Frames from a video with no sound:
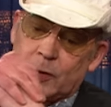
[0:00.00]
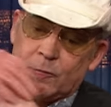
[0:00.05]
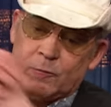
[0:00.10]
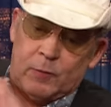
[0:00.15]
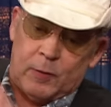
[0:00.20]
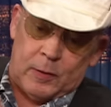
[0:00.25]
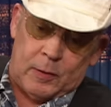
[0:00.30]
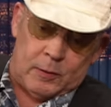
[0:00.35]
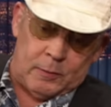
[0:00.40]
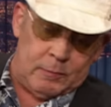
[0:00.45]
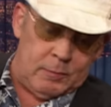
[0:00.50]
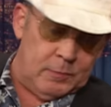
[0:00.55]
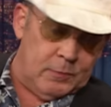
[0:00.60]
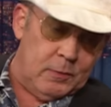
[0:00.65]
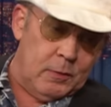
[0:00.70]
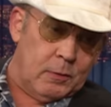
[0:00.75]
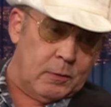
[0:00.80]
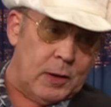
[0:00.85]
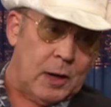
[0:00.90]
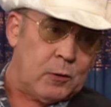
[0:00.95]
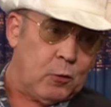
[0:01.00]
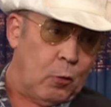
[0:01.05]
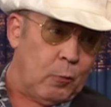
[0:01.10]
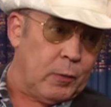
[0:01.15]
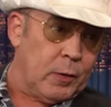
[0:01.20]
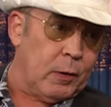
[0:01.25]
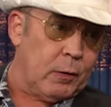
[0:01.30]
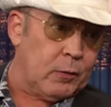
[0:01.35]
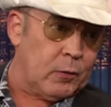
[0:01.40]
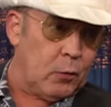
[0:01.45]
of uh, you know not
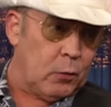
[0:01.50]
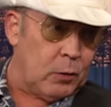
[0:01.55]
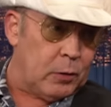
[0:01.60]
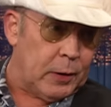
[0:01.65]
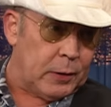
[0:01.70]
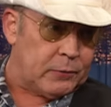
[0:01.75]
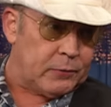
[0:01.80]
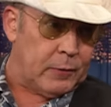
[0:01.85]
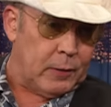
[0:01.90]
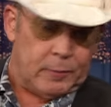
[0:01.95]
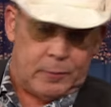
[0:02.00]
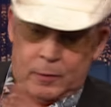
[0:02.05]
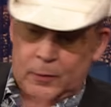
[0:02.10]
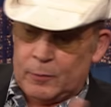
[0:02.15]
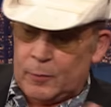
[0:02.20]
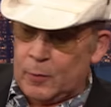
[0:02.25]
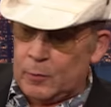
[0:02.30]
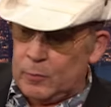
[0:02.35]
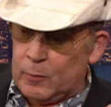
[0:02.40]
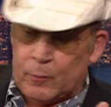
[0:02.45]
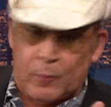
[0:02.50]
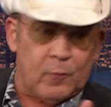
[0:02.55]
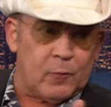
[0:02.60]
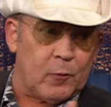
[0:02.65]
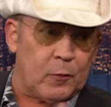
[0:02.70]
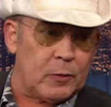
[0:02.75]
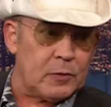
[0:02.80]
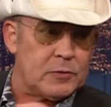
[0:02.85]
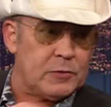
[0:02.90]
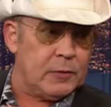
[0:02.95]
opening her door like some, you know the, the
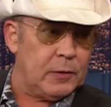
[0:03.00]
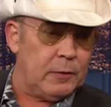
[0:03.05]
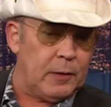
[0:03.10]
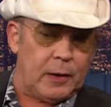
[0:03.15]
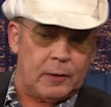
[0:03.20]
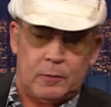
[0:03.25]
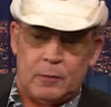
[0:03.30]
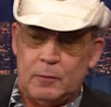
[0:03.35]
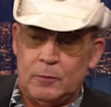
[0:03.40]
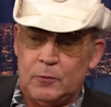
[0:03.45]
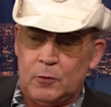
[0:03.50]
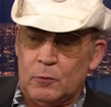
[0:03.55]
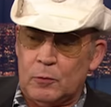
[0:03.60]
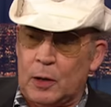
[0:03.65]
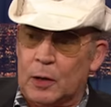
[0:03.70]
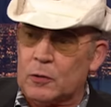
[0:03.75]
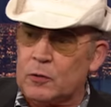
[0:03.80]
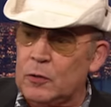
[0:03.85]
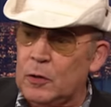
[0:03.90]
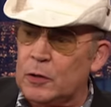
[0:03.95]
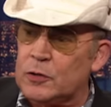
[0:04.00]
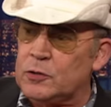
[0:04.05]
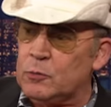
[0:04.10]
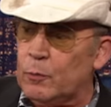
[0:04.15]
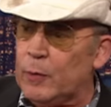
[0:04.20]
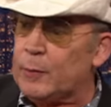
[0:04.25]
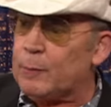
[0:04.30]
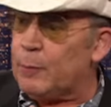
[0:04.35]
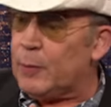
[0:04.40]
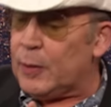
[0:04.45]
reverse thing like do not touch
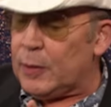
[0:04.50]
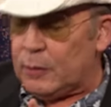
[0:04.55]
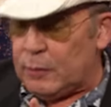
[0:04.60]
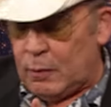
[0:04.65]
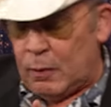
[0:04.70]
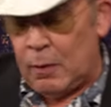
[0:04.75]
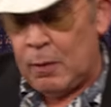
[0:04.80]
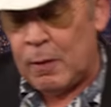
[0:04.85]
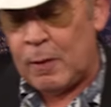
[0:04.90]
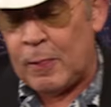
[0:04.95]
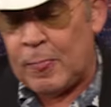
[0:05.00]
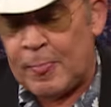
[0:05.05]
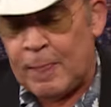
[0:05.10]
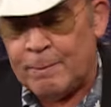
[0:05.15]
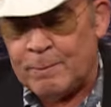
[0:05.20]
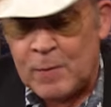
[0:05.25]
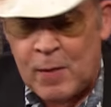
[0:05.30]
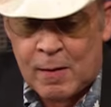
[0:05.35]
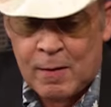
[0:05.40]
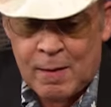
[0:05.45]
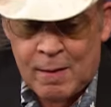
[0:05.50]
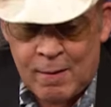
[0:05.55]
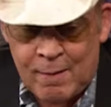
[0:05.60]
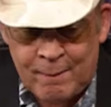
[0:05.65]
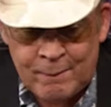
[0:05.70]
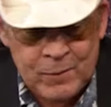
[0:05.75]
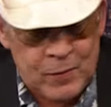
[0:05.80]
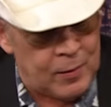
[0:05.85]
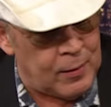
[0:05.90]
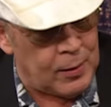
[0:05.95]
wet paint. Yeah.
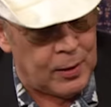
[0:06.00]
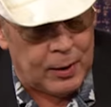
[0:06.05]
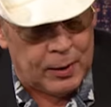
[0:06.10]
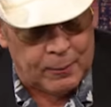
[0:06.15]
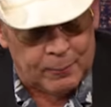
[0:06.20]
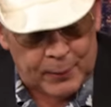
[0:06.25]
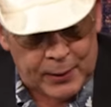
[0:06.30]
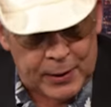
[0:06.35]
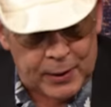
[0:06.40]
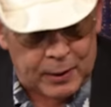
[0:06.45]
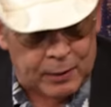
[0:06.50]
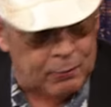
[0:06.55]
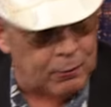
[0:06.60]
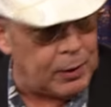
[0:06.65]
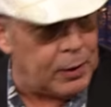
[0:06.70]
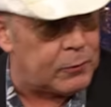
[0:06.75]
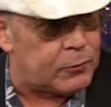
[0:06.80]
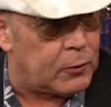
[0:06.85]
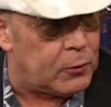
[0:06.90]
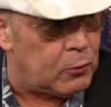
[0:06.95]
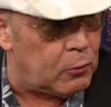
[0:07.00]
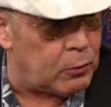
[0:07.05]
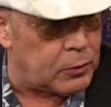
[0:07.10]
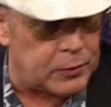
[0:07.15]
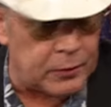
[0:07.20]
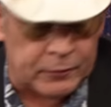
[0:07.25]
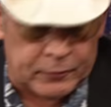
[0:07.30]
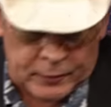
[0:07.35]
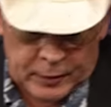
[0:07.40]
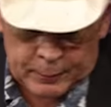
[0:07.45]
Uh, bang! Right out the door.
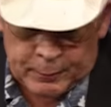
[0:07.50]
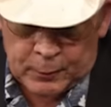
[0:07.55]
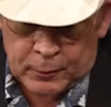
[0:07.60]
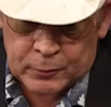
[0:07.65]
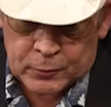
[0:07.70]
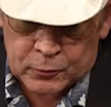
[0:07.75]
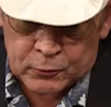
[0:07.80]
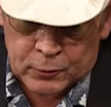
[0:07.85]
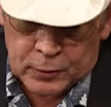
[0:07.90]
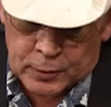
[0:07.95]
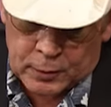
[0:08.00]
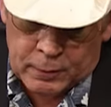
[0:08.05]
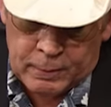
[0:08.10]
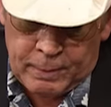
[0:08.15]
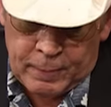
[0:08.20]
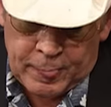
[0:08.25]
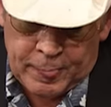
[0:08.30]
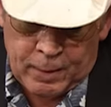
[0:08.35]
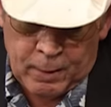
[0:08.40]
Just as I pull the trigger,